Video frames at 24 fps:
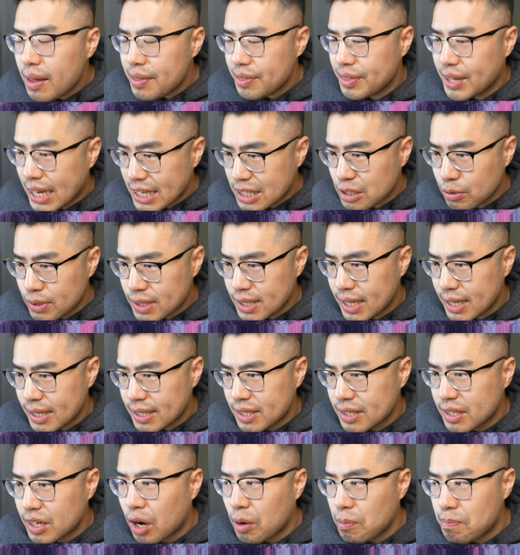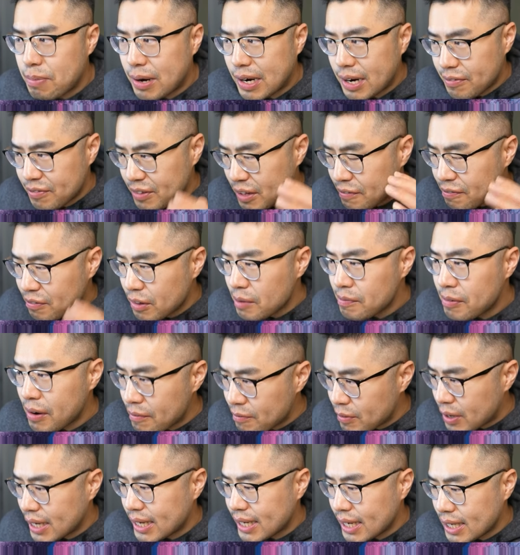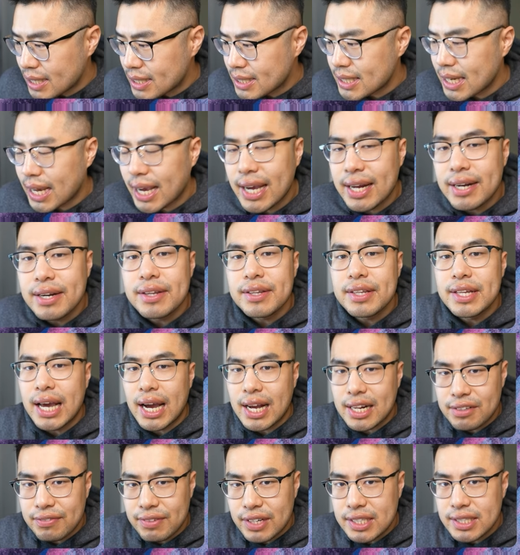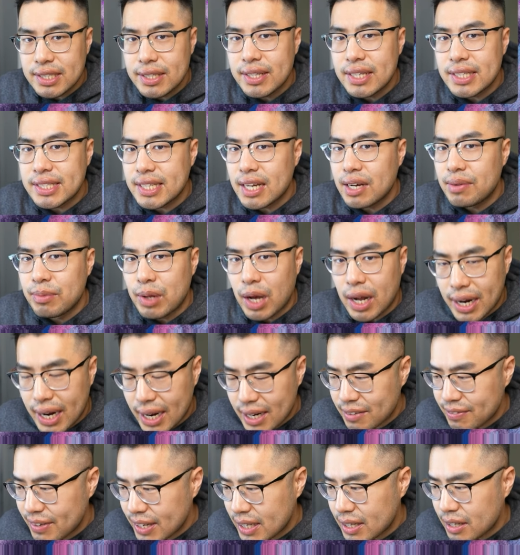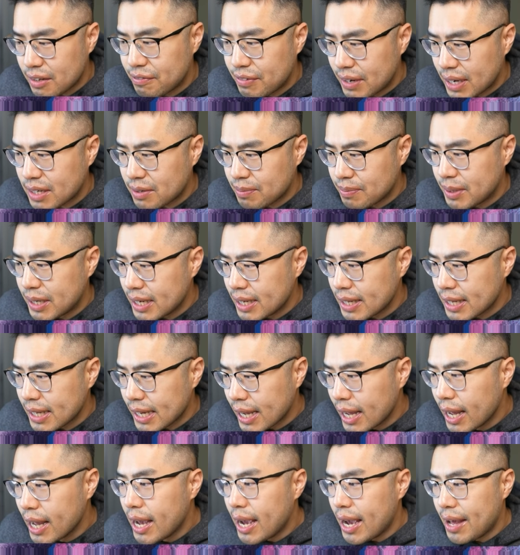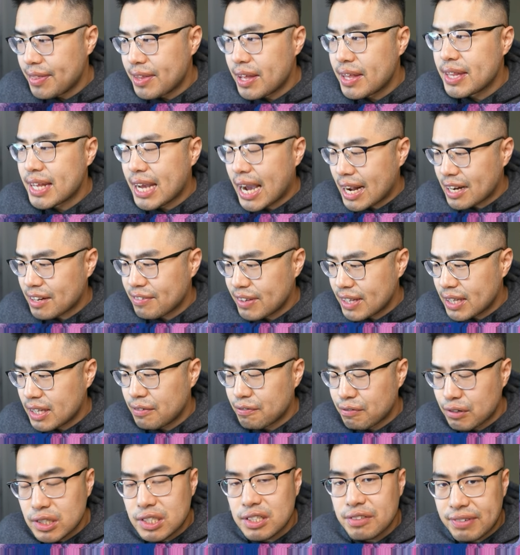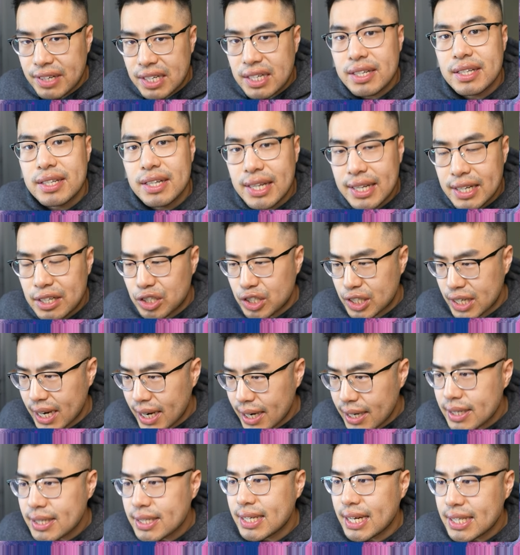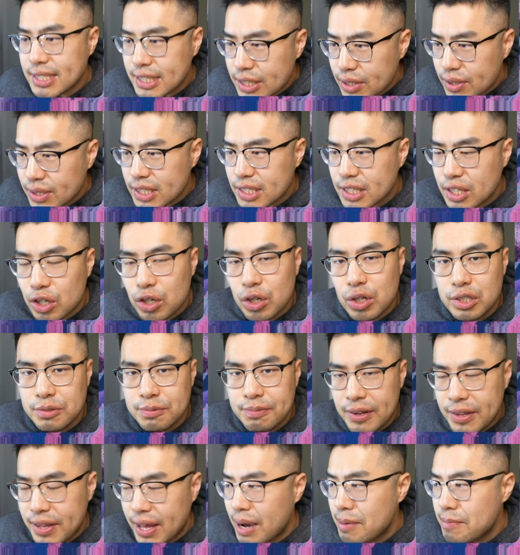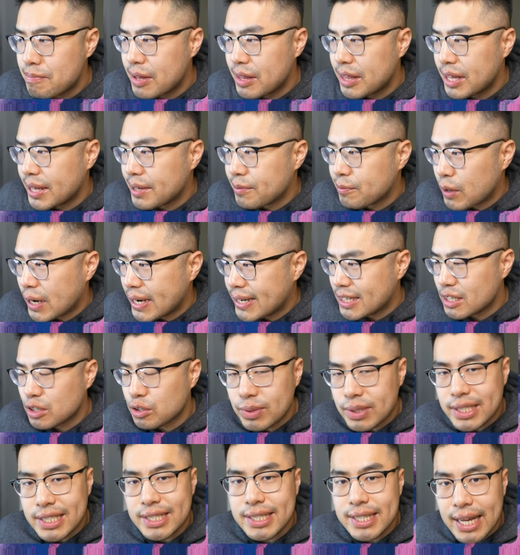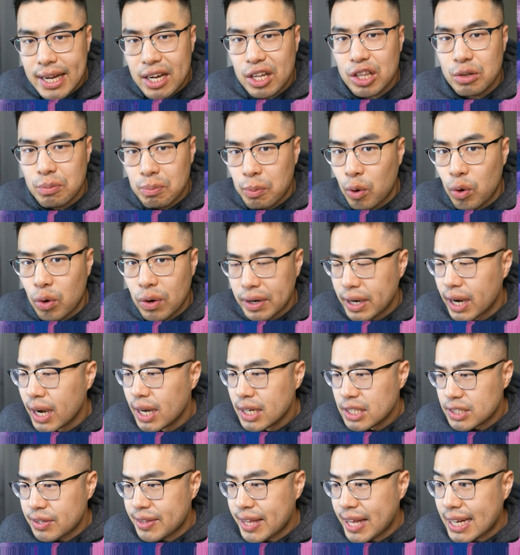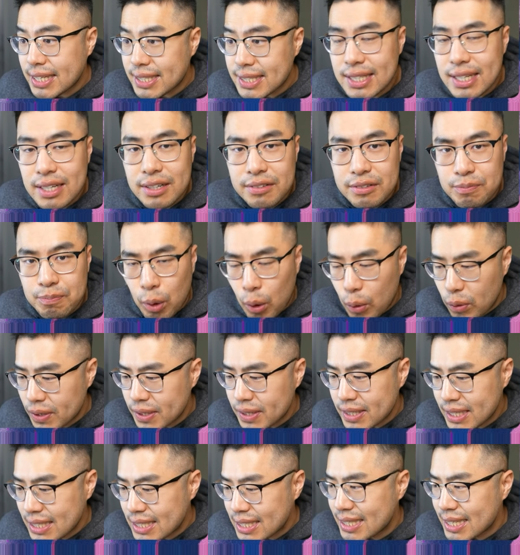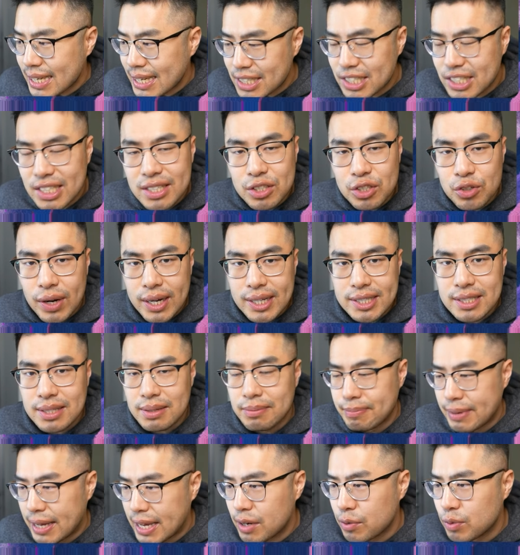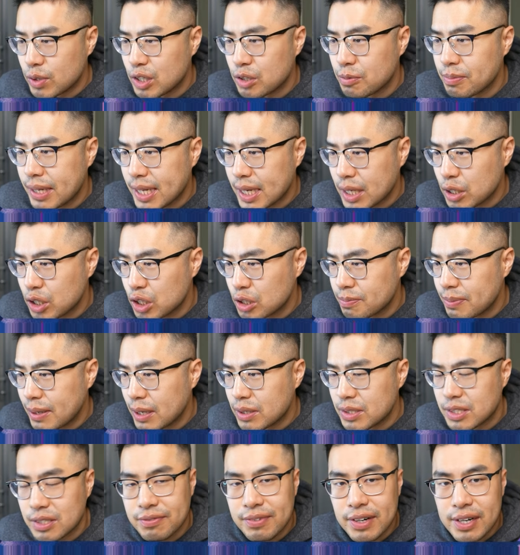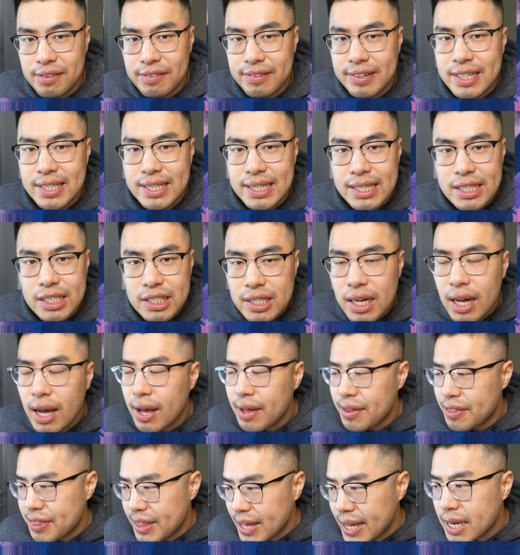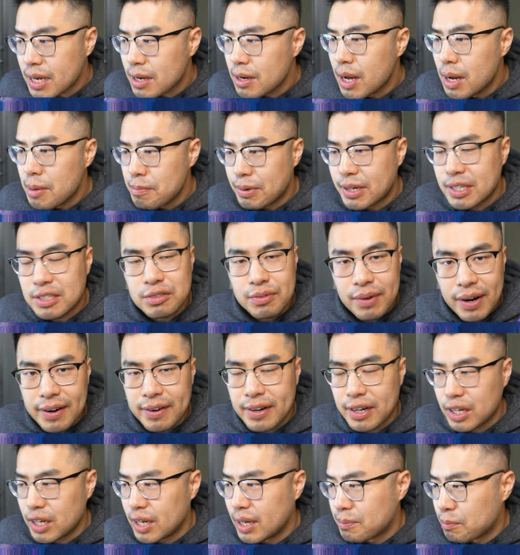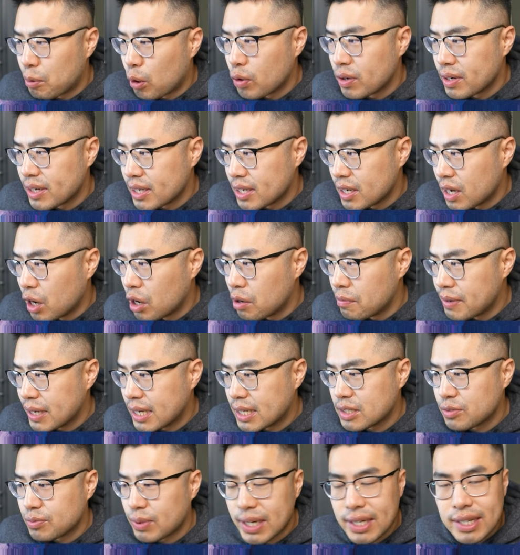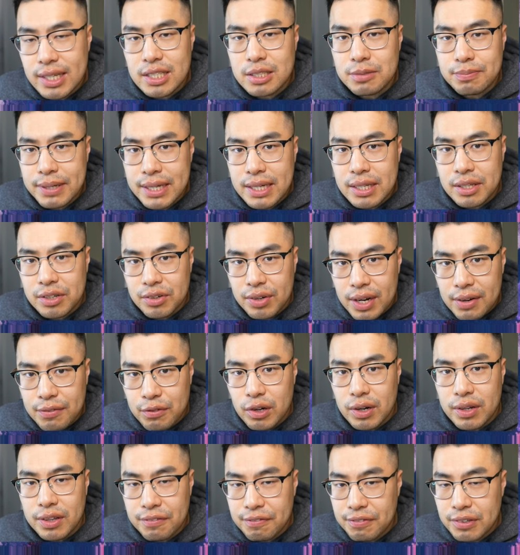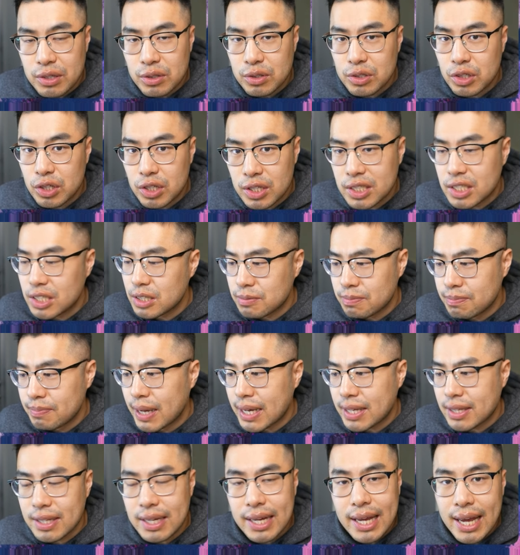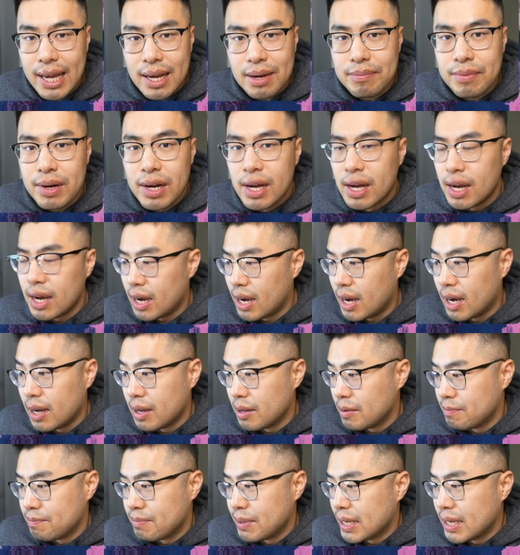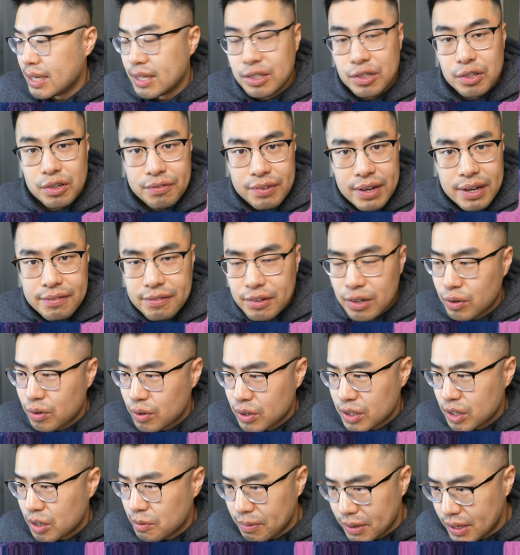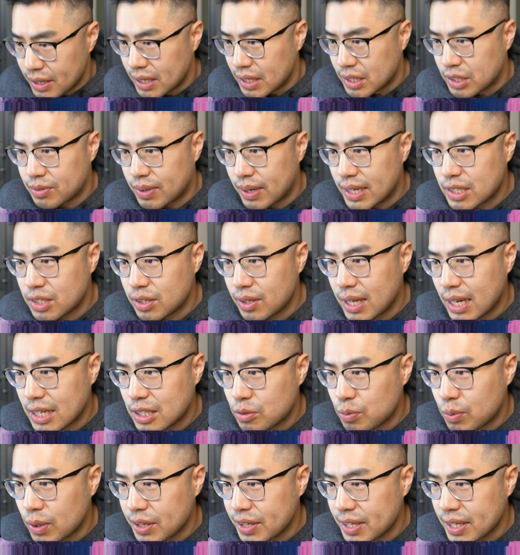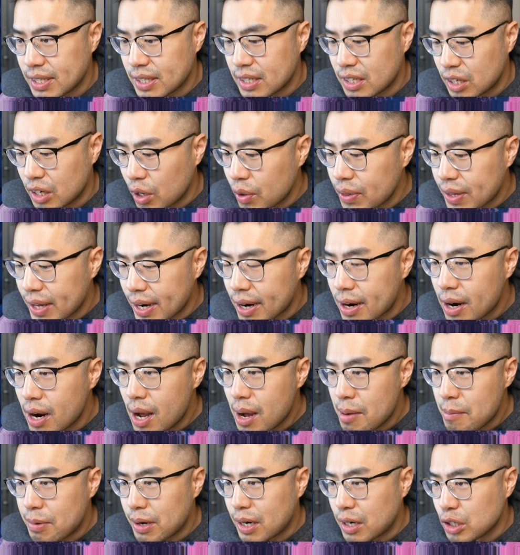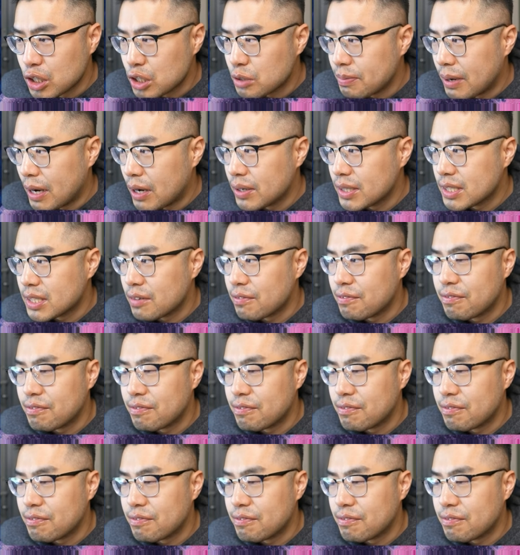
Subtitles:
that's one thing to know. But if they flip up Radiance and the activation, they say, I'm not activating the effect immediately, and then they activate the first effect on the later chain, yes, you can still Ghost Spell that, but then Radiance would stay on the board. So that's an important distinction to actually make when you're playing Ghost Spell. It's a very, very niche thing, but it's very important to know because Radiance being in the grave or on the field could just make the game be in your favor or in your opponent's, right? So that's one thing to note there. But Ghost Spell is a